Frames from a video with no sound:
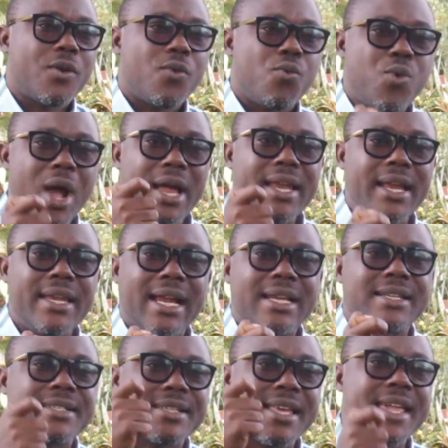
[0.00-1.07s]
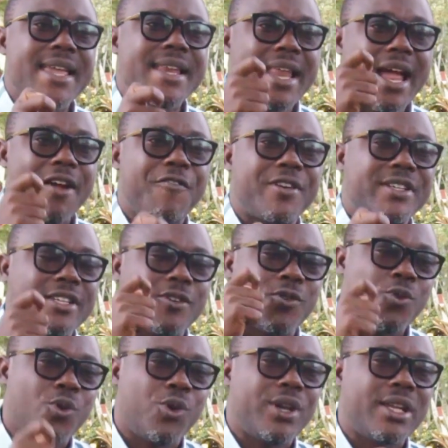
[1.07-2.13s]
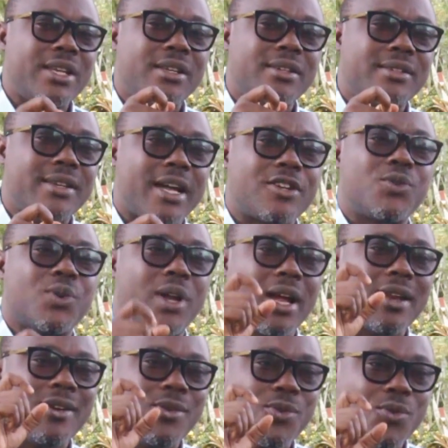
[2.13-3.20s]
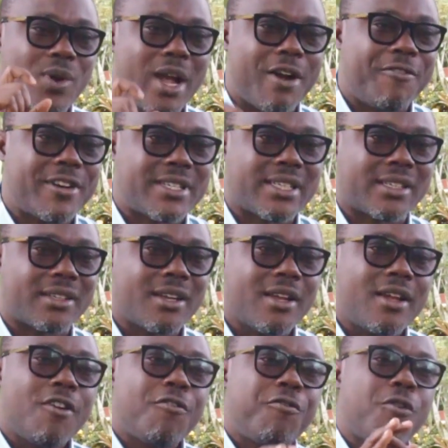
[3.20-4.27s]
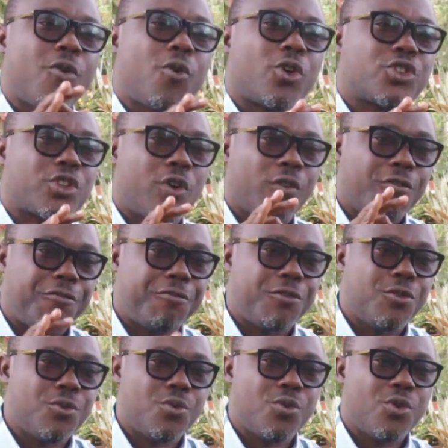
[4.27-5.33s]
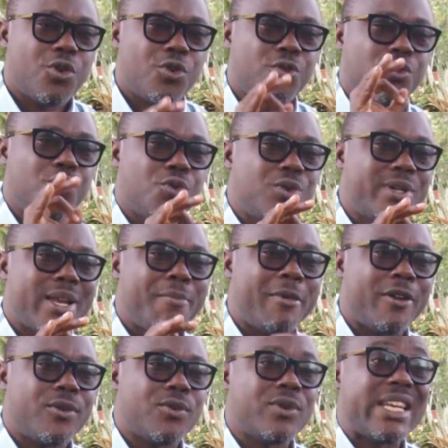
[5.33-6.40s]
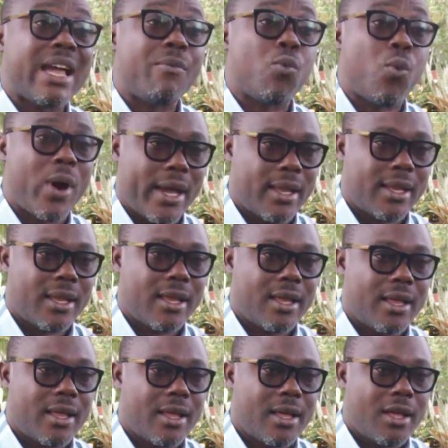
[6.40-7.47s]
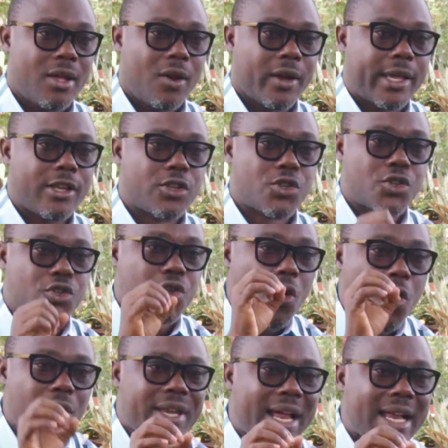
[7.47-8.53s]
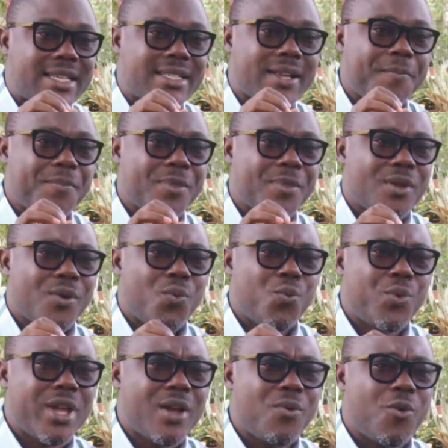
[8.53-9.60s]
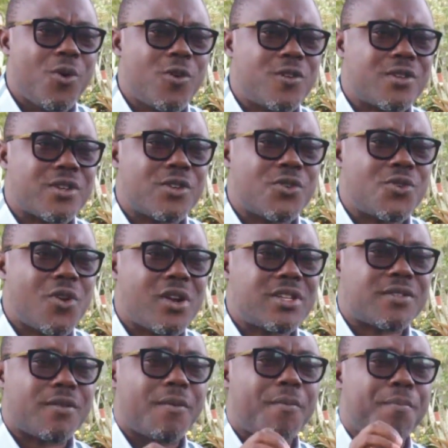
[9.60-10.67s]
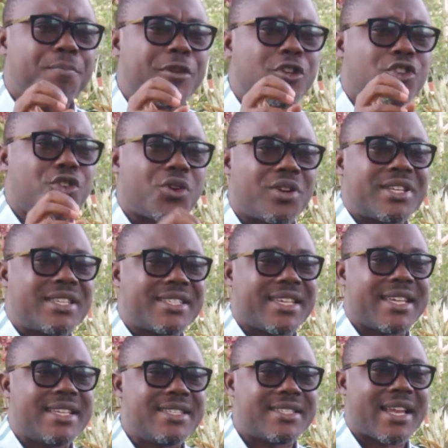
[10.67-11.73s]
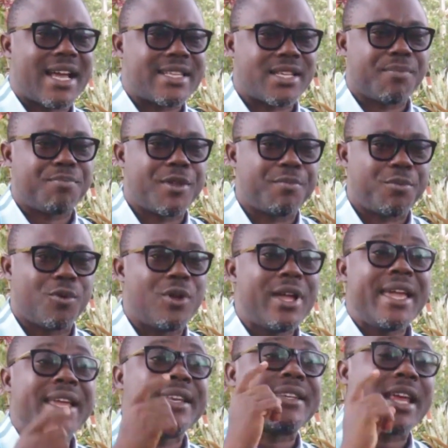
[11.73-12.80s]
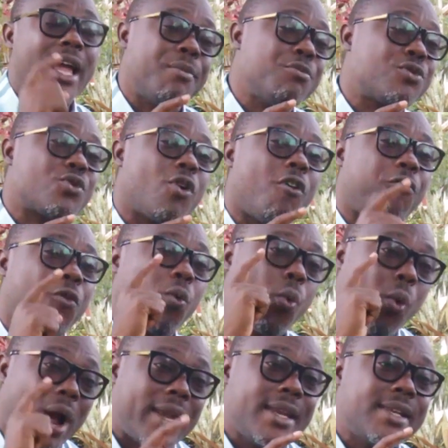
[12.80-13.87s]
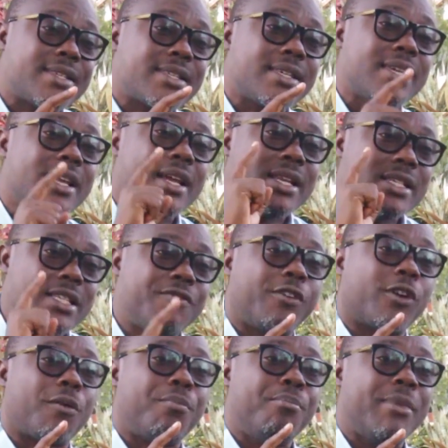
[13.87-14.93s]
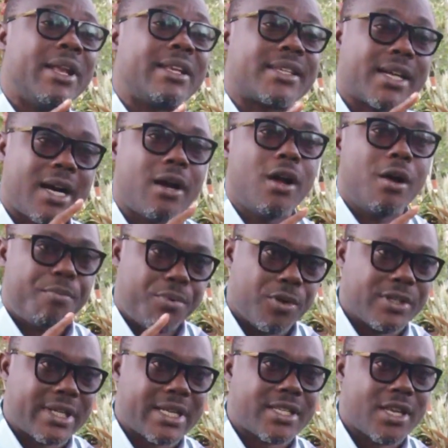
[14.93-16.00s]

rather than saying everything, knowing that you can't do everything, focus on few, do them and do them well. Okay, so that we would not be shortchanged as a people in terms of quality developmental projects.